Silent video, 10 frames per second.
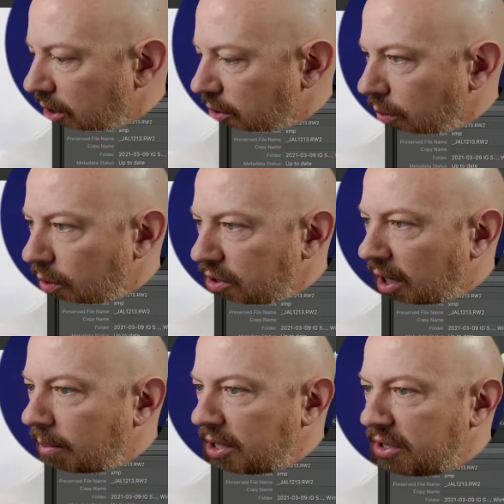So we'll do a
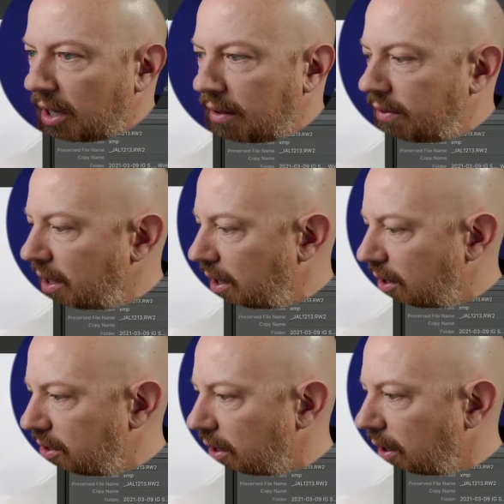side by side of
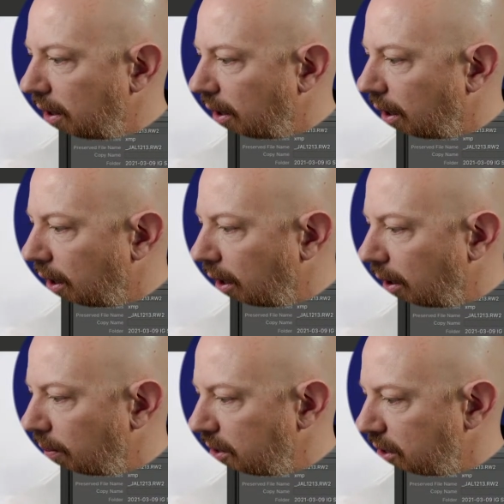these.
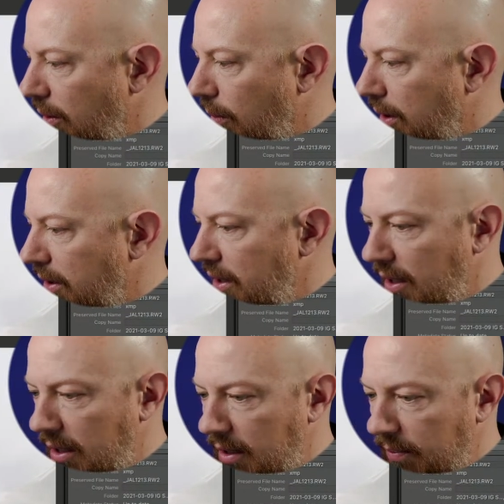Let's see, I want
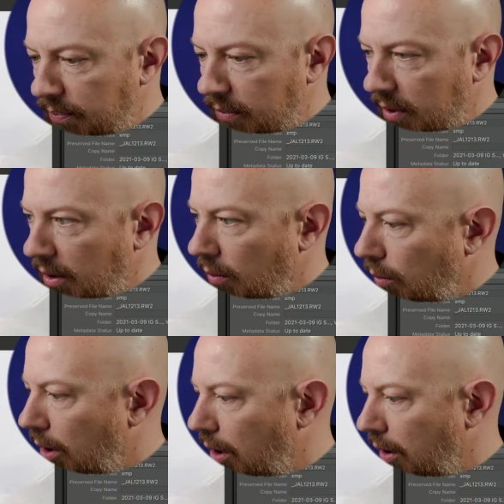the
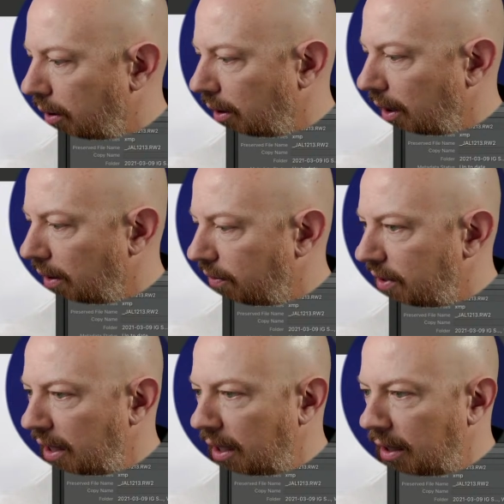raw on the left
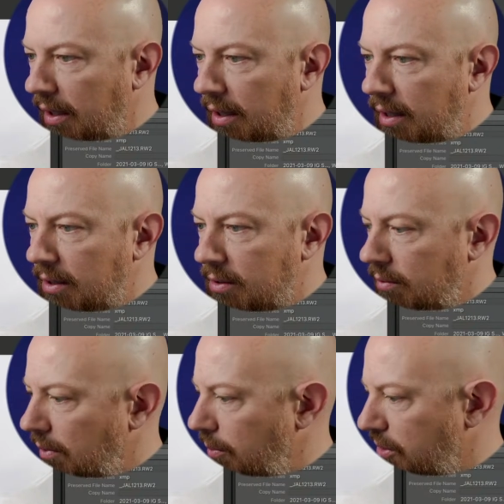and this.
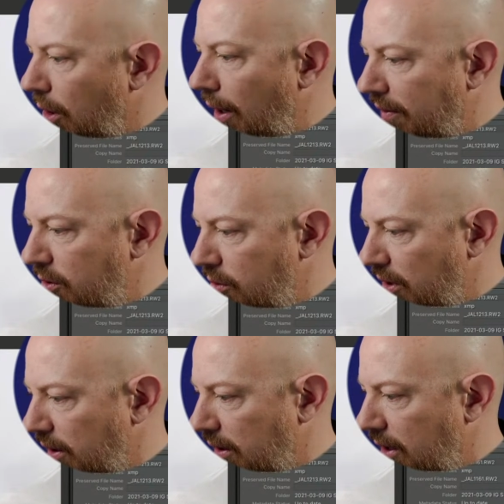Oops, oh, I have two
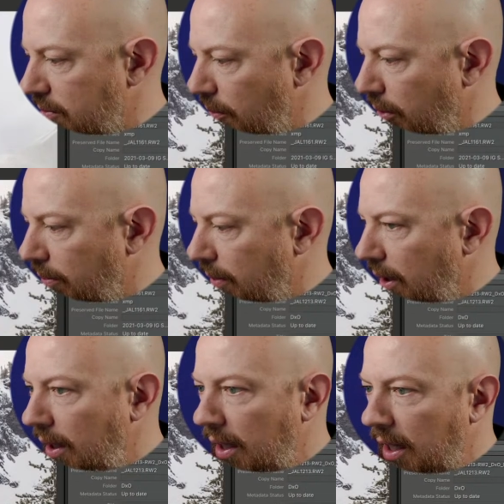selected. That's my problem.
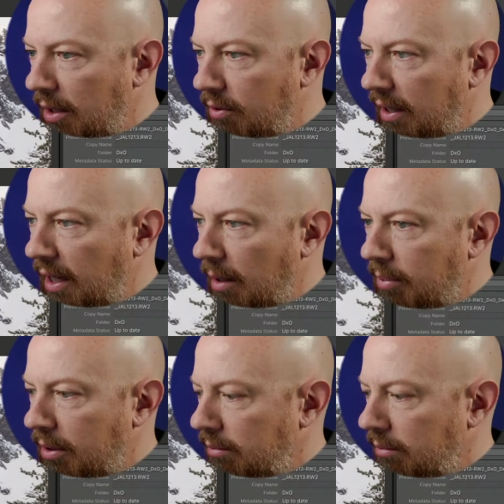And drag that up.